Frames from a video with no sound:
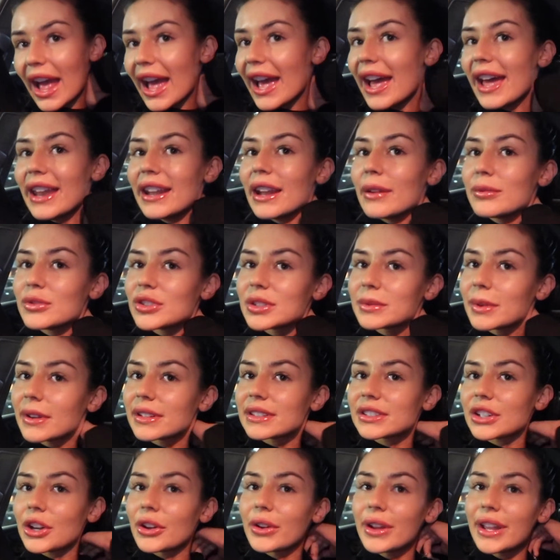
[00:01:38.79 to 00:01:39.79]
and I'm just
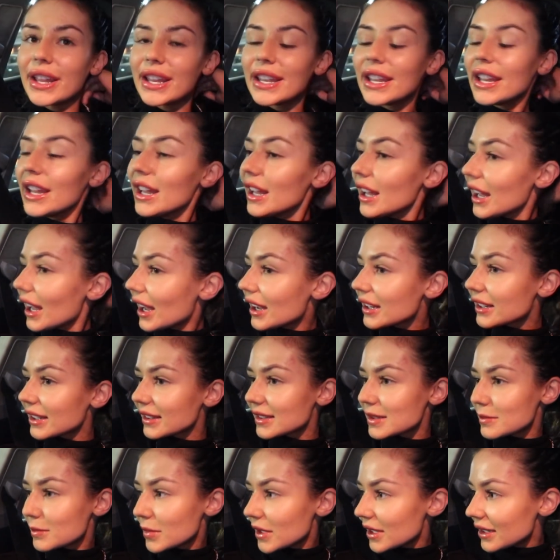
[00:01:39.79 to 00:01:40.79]
about to go in and
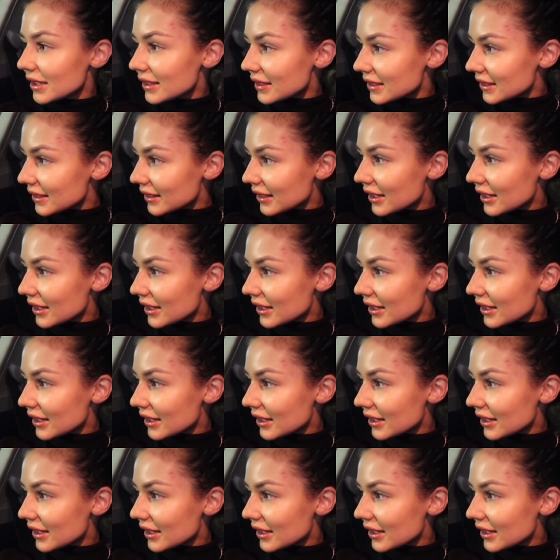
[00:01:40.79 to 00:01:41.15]
get some bits.